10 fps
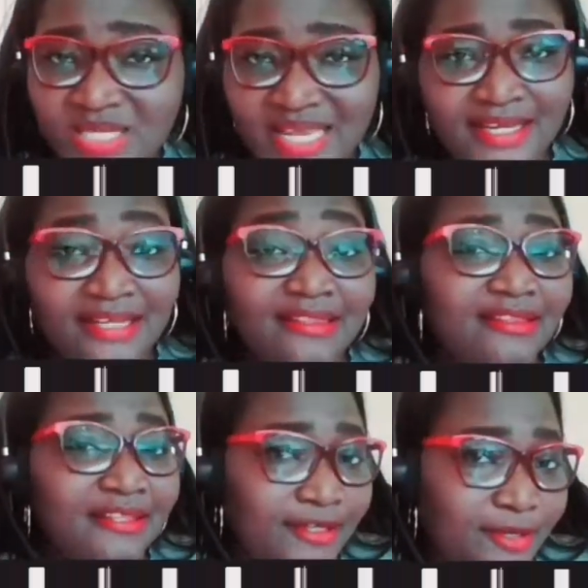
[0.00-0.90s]
cons I
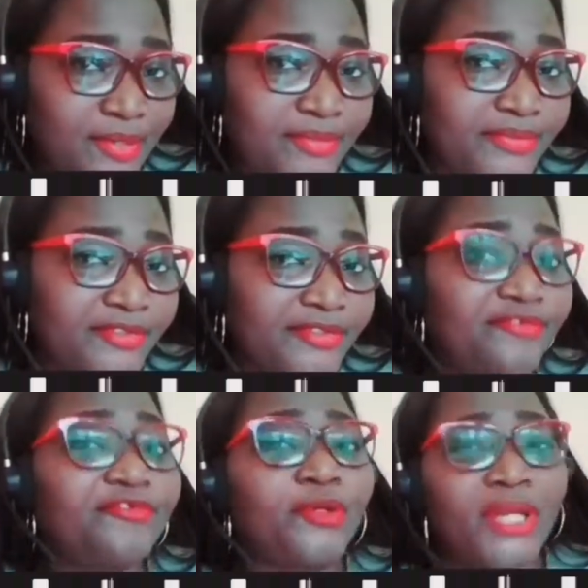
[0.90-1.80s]
can think of
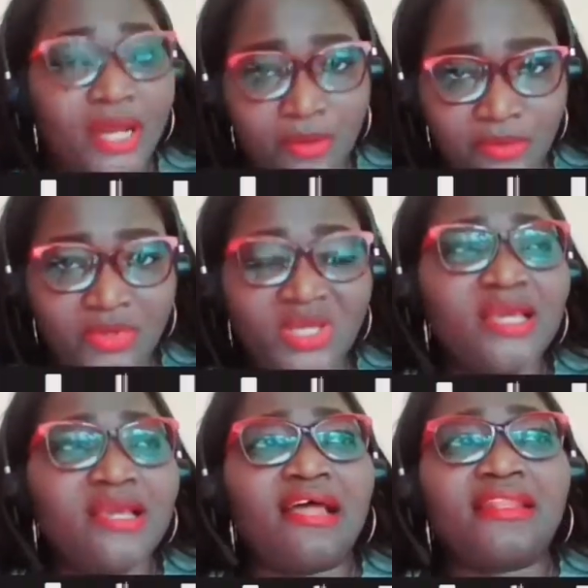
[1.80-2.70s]
for
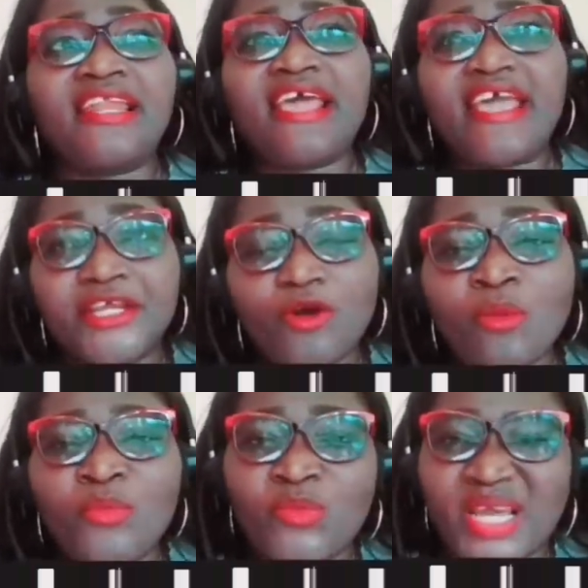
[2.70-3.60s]
now. And then
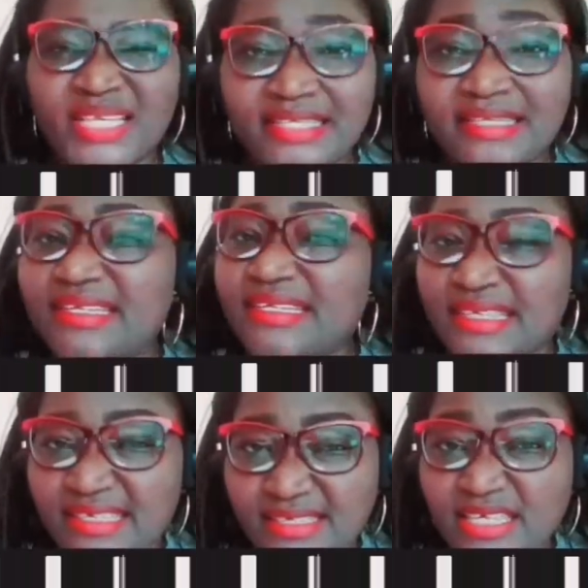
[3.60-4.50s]
any compromise
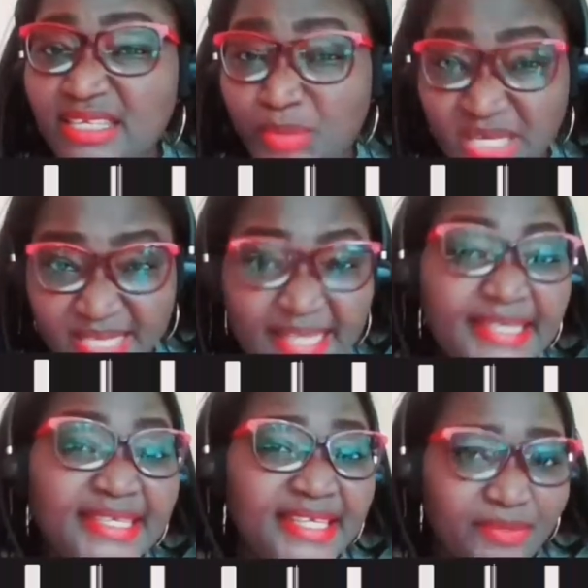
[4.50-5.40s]
in
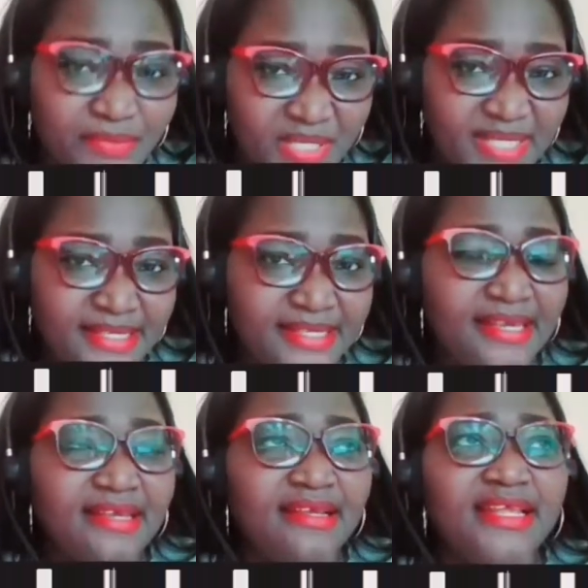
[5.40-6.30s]
patient
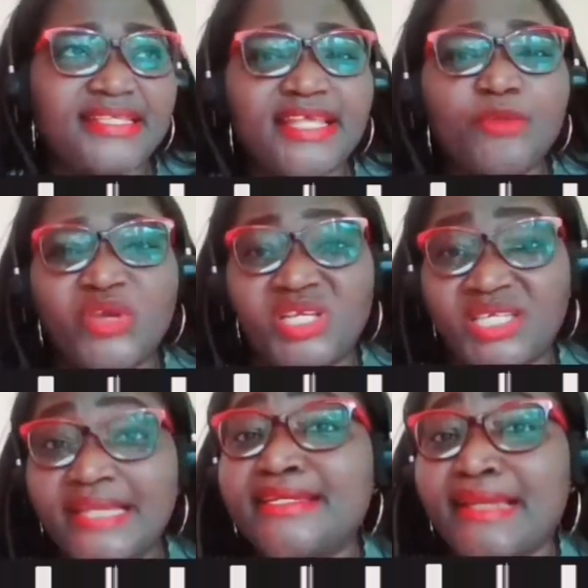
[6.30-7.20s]
safety. Let's say
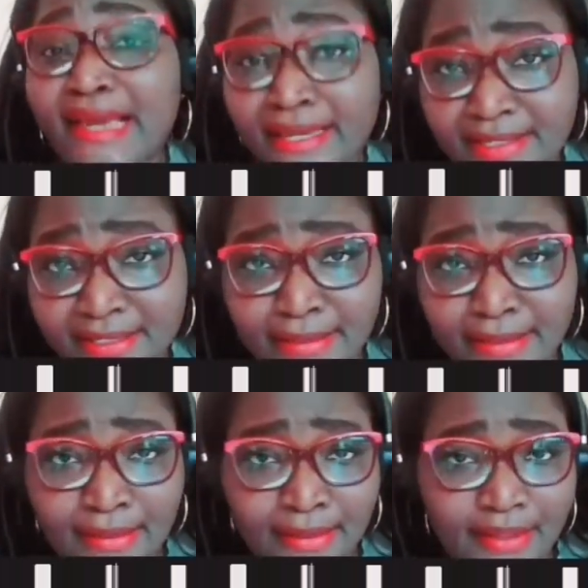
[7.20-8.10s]
a patient
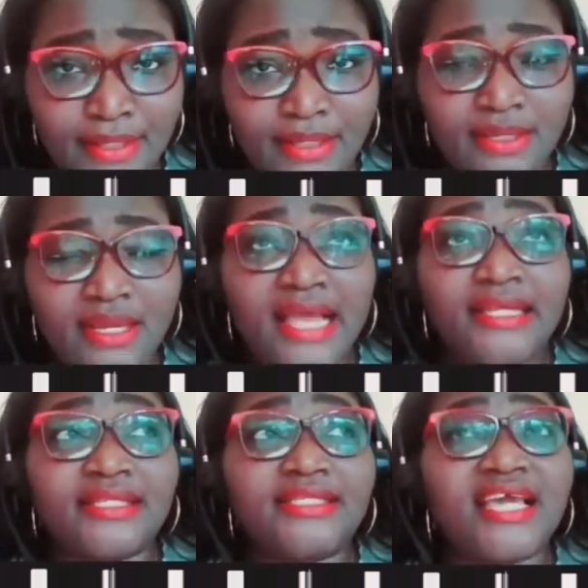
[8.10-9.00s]
died,
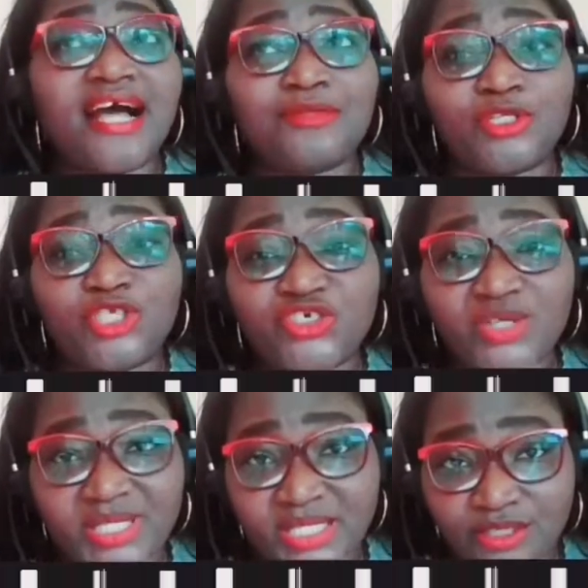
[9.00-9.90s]
and they have
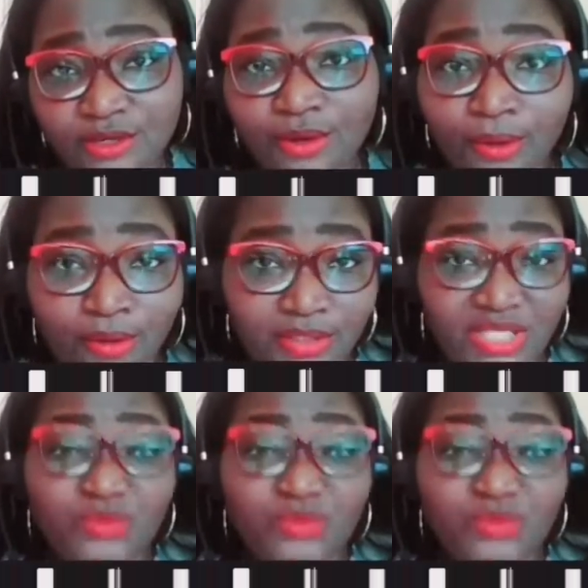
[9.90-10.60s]
to trace the